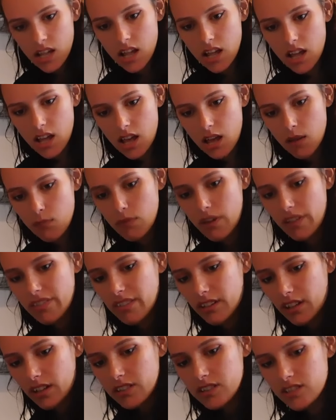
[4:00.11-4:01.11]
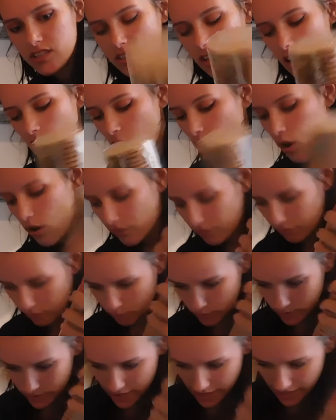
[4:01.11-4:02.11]
I think I'll start off
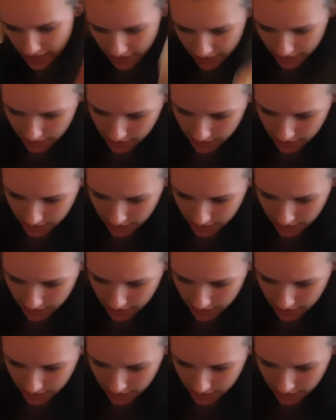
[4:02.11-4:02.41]
with this,